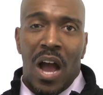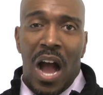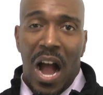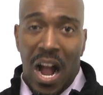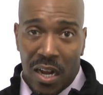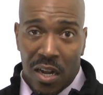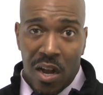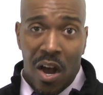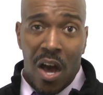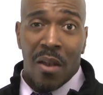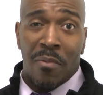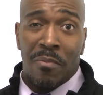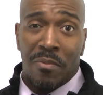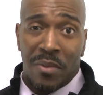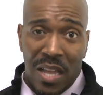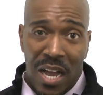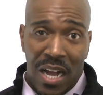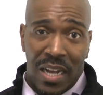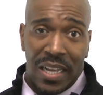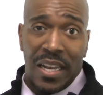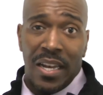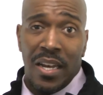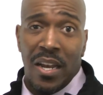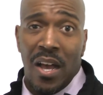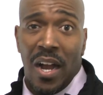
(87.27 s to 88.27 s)
I call them
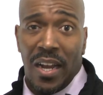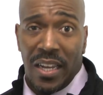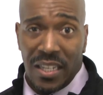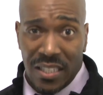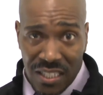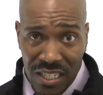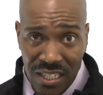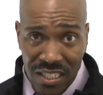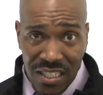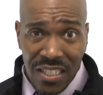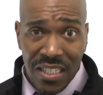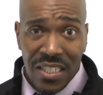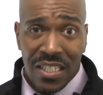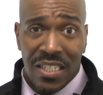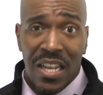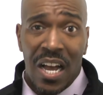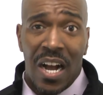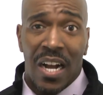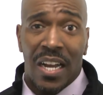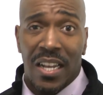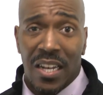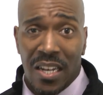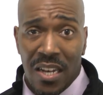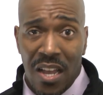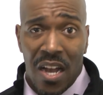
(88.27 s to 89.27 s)
Duncan Nuggets. This is
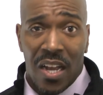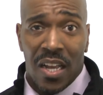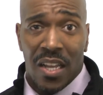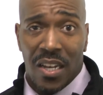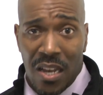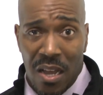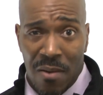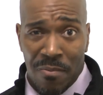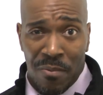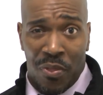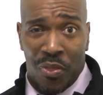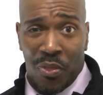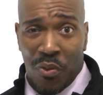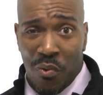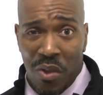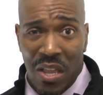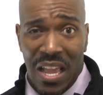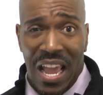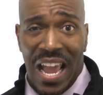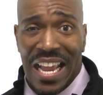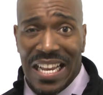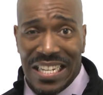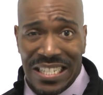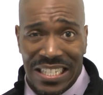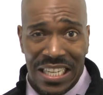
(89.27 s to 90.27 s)
Duncan Nugget number
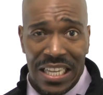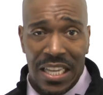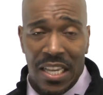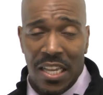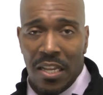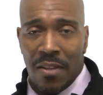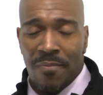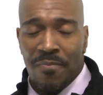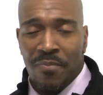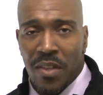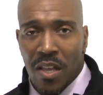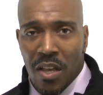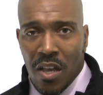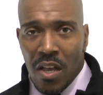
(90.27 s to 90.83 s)
318.